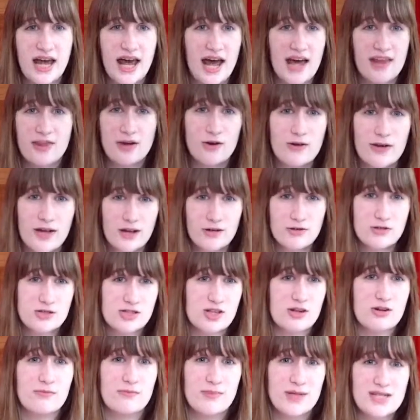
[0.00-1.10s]
And there are characters
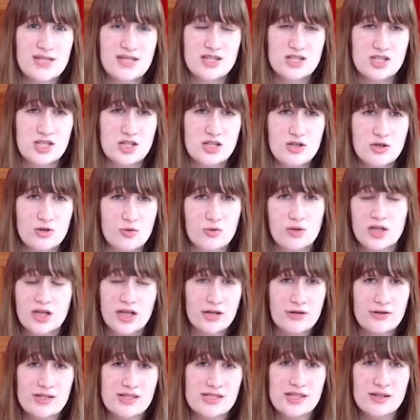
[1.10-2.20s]
that are missing too.
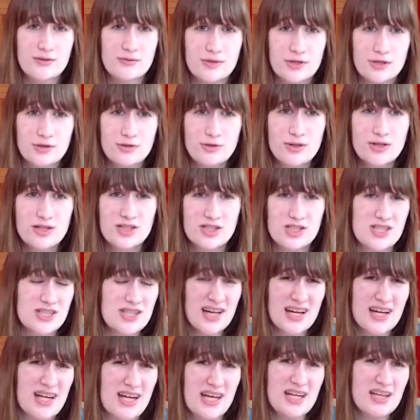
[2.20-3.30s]
Clarice LaRue, she's
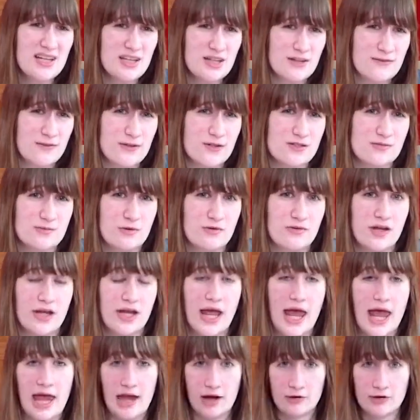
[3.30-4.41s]
not in the first movie.
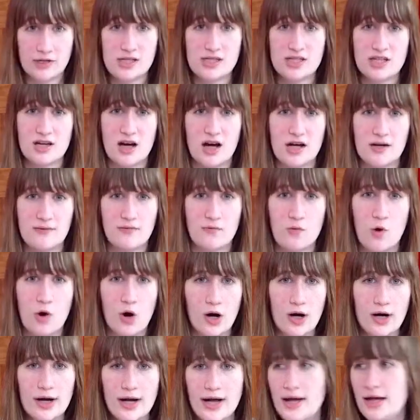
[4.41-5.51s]
Ares, the god of
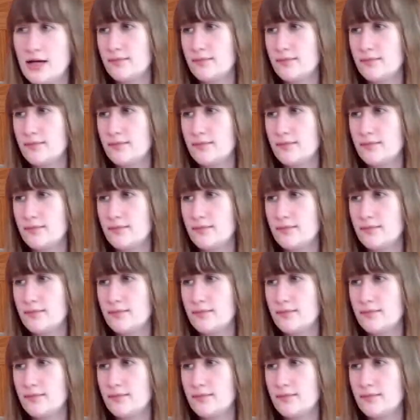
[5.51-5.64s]
war,